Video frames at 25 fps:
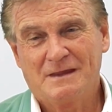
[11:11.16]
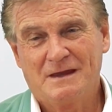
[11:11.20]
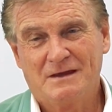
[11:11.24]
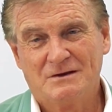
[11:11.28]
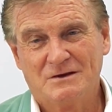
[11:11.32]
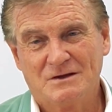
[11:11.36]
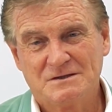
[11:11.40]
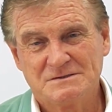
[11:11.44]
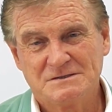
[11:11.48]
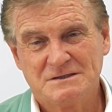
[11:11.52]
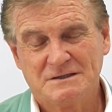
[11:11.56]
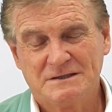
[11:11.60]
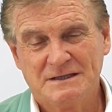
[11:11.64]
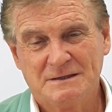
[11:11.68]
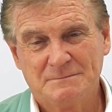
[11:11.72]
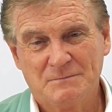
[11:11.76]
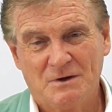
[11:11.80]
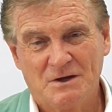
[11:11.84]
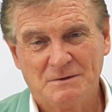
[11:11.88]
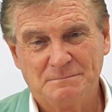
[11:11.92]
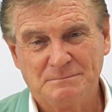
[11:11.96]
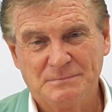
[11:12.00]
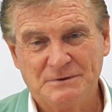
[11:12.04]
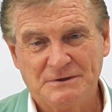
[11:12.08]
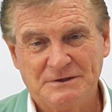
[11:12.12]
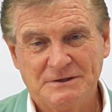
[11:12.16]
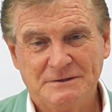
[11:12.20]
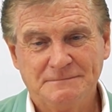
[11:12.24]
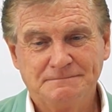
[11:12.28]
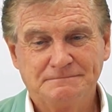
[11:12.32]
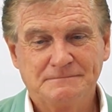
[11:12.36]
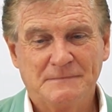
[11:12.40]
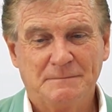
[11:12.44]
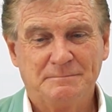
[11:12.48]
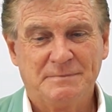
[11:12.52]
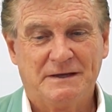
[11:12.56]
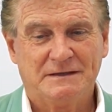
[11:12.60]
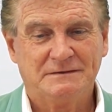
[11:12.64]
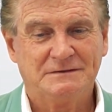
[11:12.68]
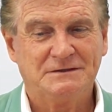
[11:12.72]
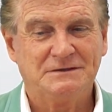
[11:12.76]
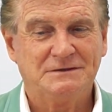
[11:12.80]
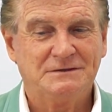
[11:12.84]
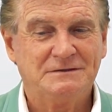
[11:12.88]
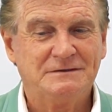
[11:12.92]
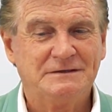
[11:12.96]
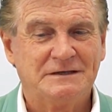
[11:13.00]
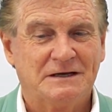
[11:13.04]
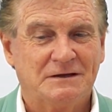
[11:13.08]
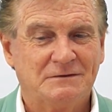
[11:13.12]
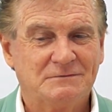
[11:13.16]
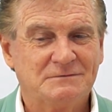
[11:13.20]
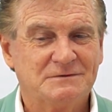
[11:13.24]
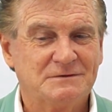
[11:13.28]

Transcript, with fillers: And I said, there might be, but, you know,